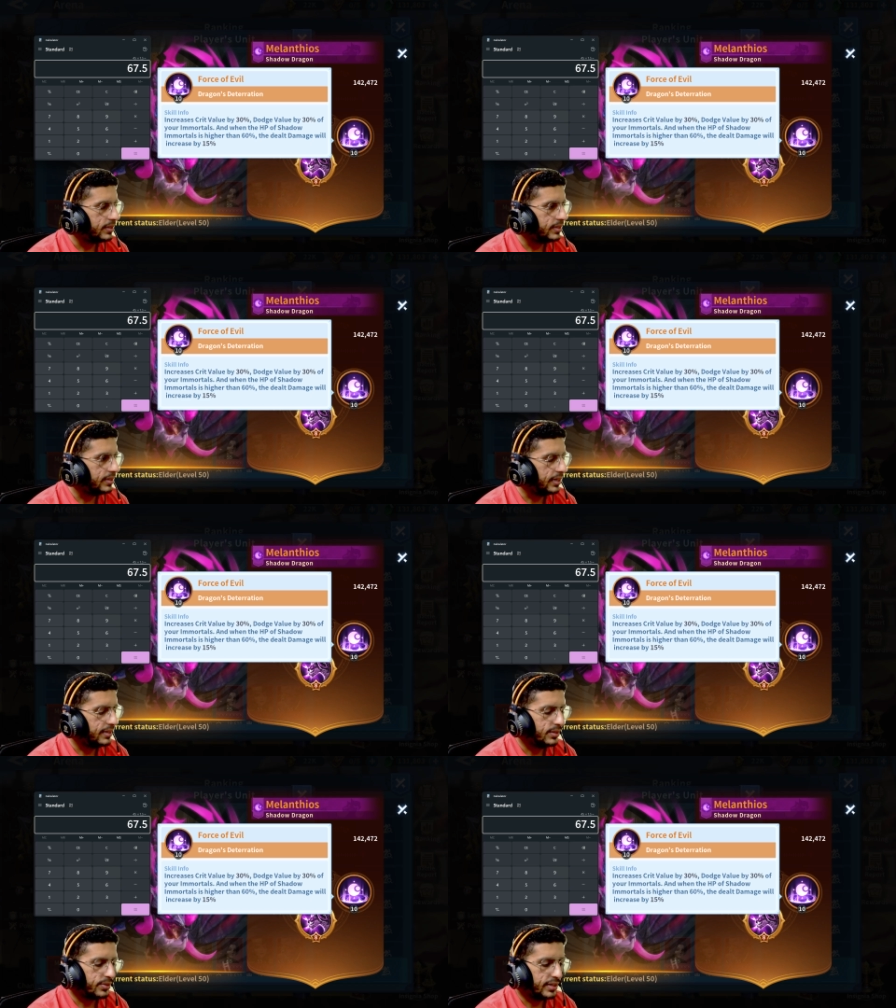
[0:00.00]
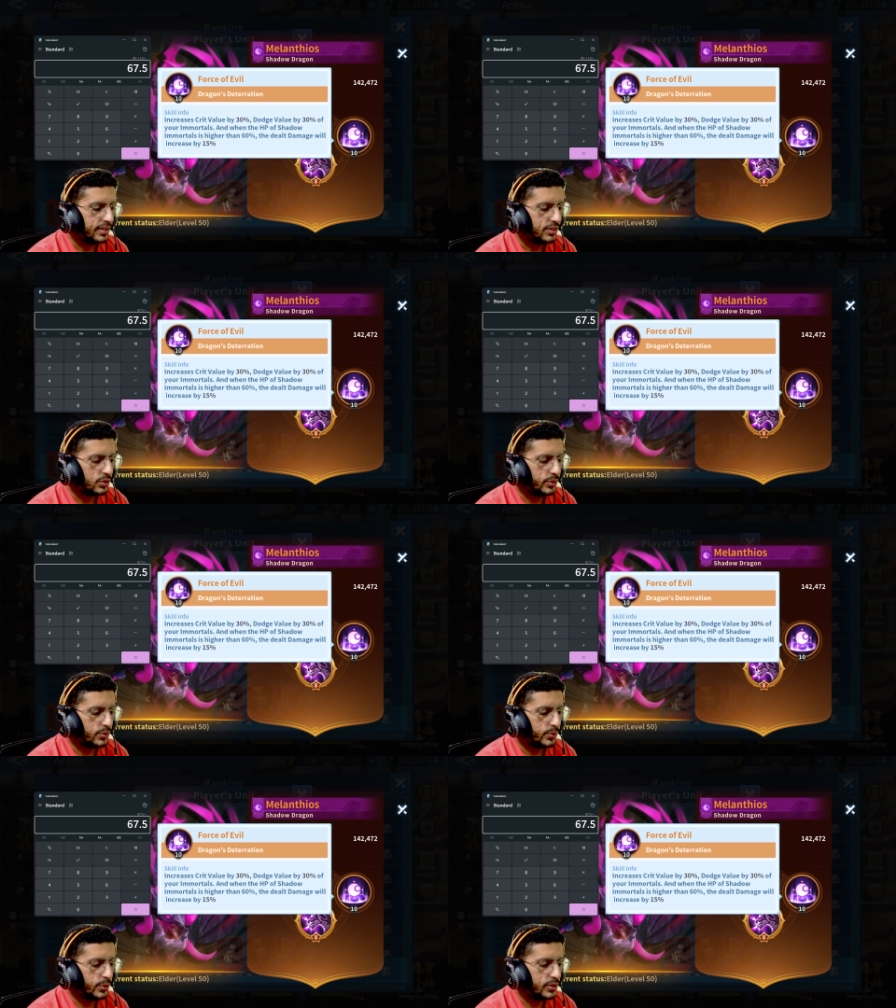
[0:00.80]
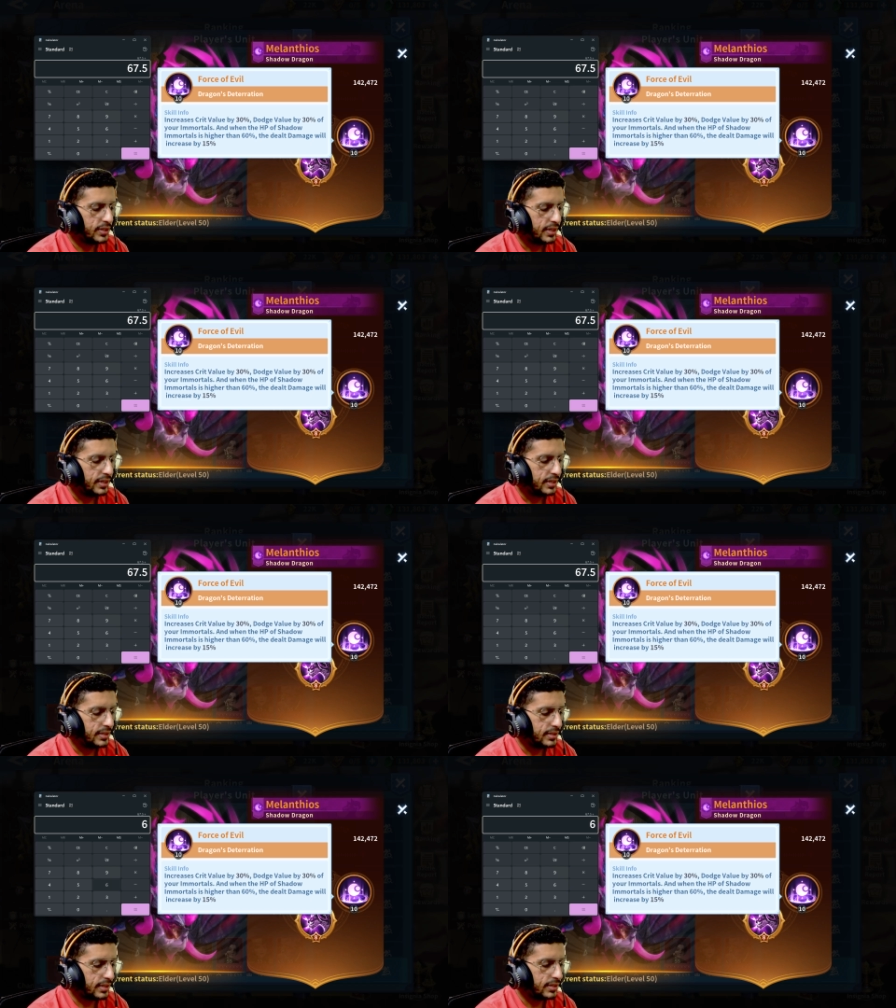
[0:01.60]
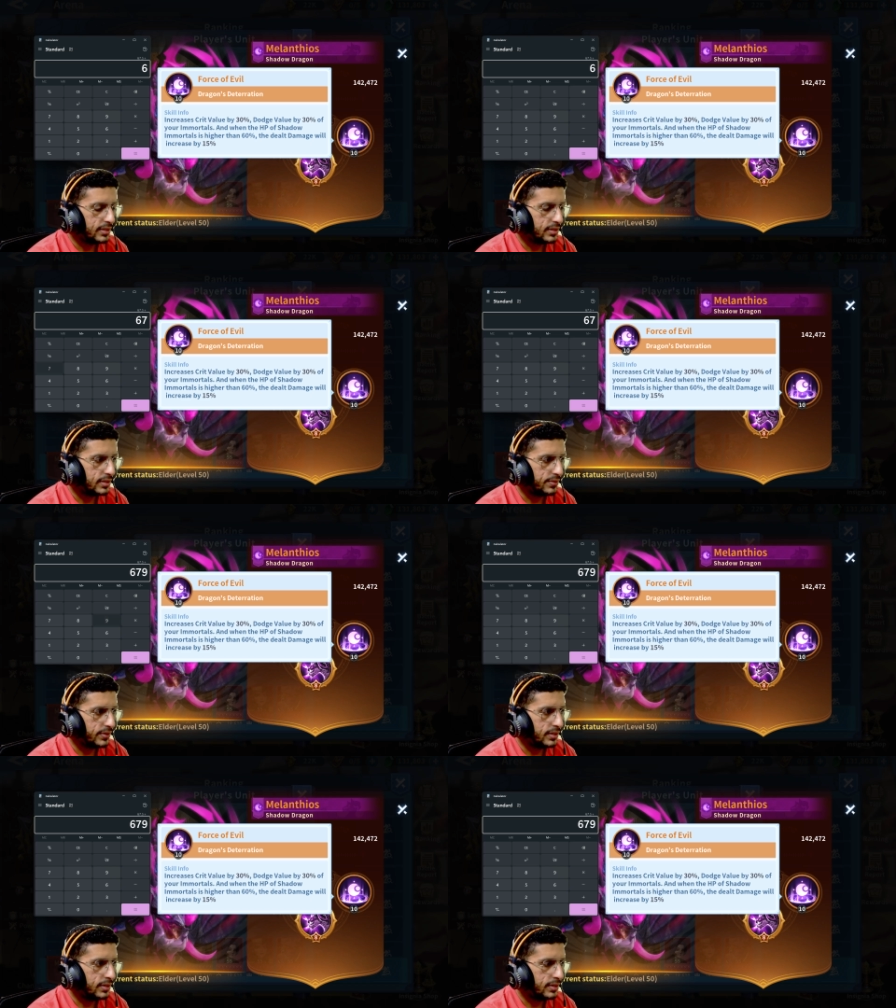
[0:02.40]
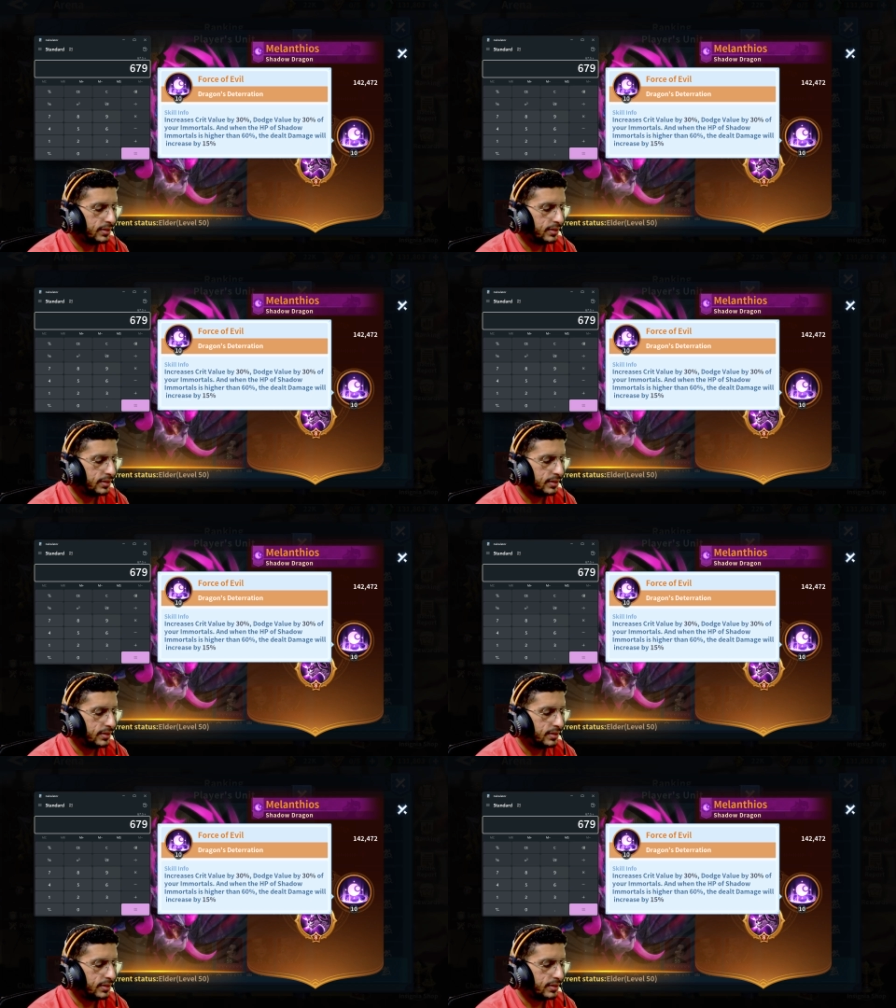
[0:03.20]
Yeah, okay, so it was 6, 7,